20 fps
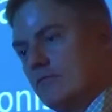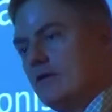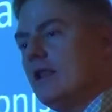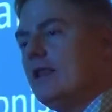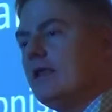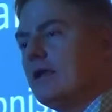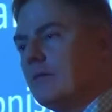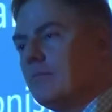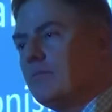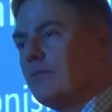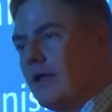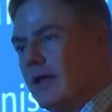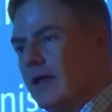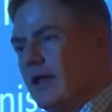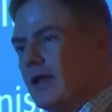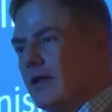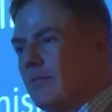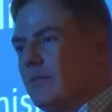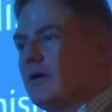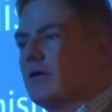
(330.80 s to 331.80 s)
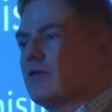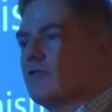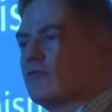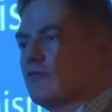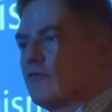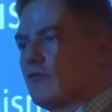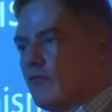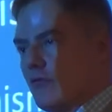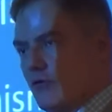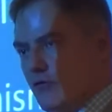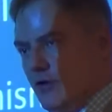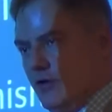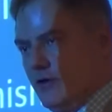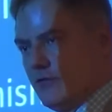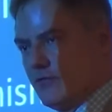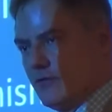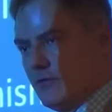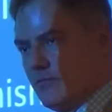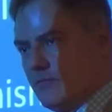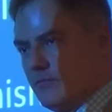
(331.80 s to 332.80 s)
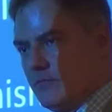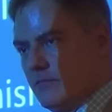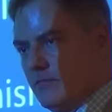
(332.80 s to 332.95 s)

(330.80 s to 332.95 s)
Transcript: really complaining about is cronyism.